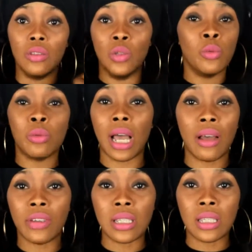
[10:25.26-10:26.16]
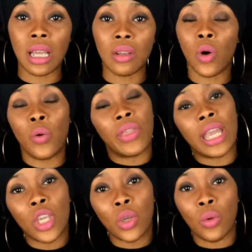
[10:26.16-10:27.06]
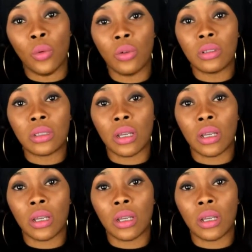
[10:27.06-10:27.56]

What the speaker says: you haven't said, oh, thank you,